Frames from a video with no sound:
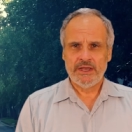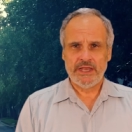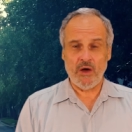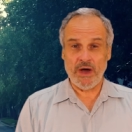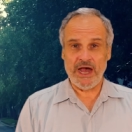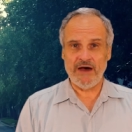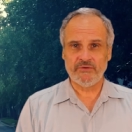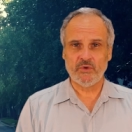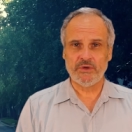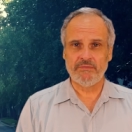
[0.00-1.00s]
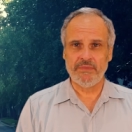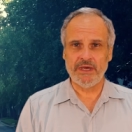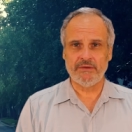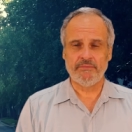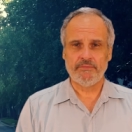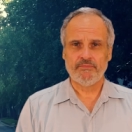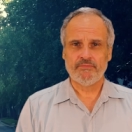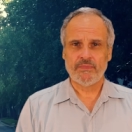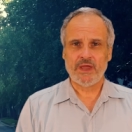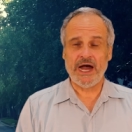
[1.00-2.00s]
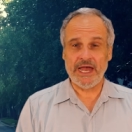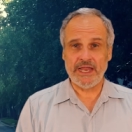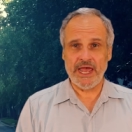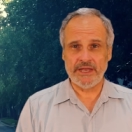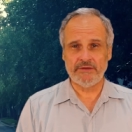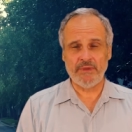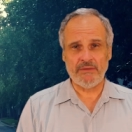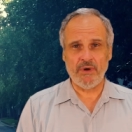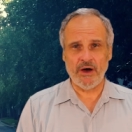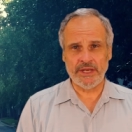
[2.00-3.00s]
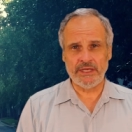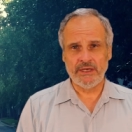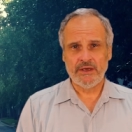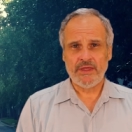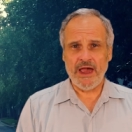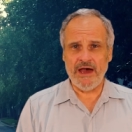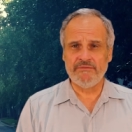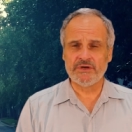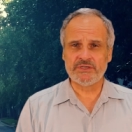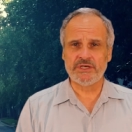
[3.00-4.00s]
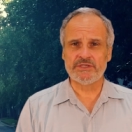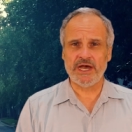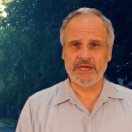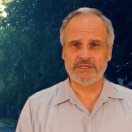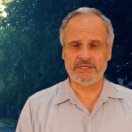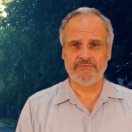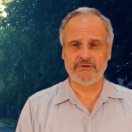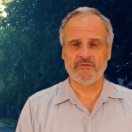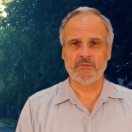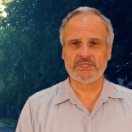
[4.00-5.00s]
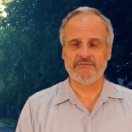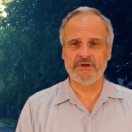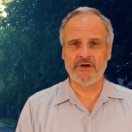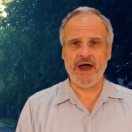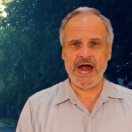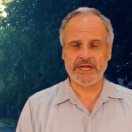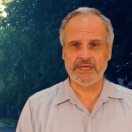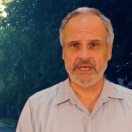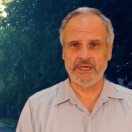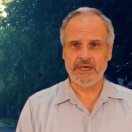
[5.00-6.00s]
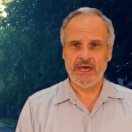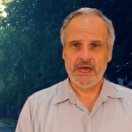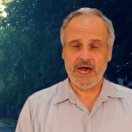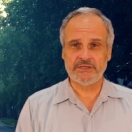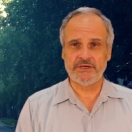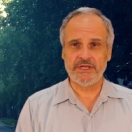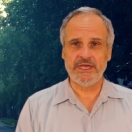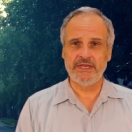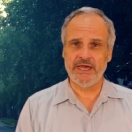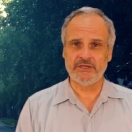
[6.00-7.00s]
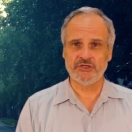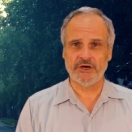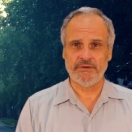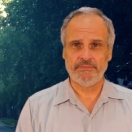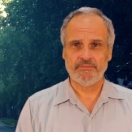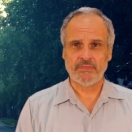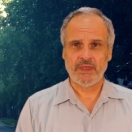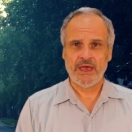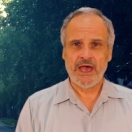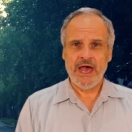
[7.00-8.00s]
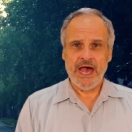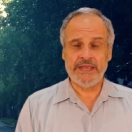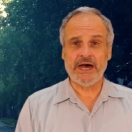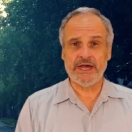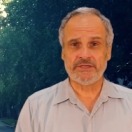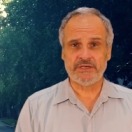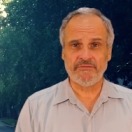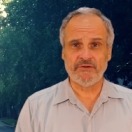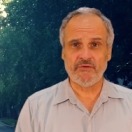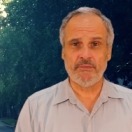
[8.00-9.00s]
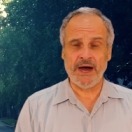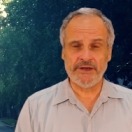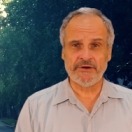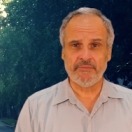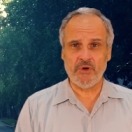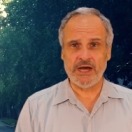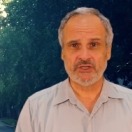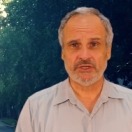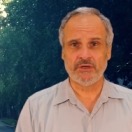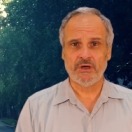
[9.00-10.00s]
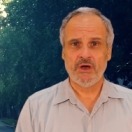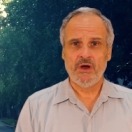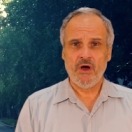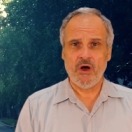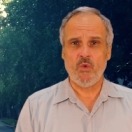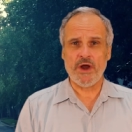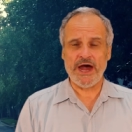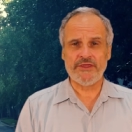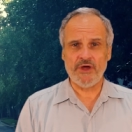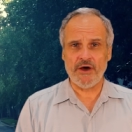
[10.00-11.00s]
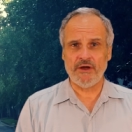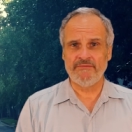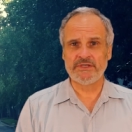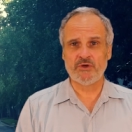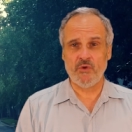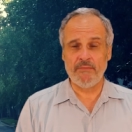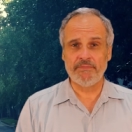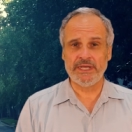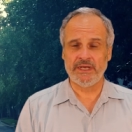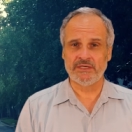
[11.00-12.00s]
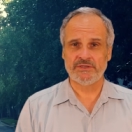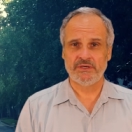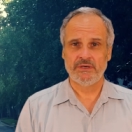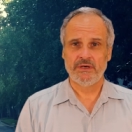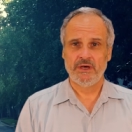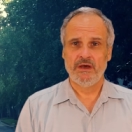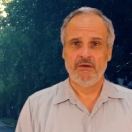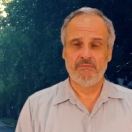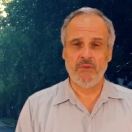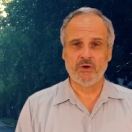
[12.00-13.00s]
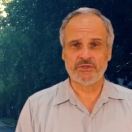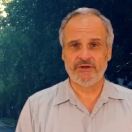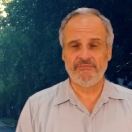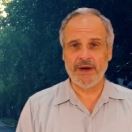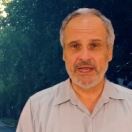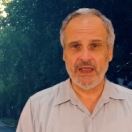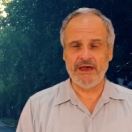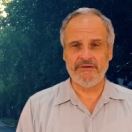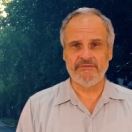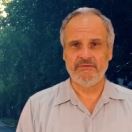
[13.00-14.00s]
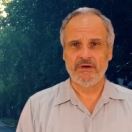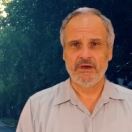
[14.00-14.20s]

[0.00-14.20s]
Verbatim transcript: Now I have to admit, I had hated my body ever since I had suffered from severe acne as a teenager, and I had suffered from minor depression, or what I thought of as grumpiness, most of my life.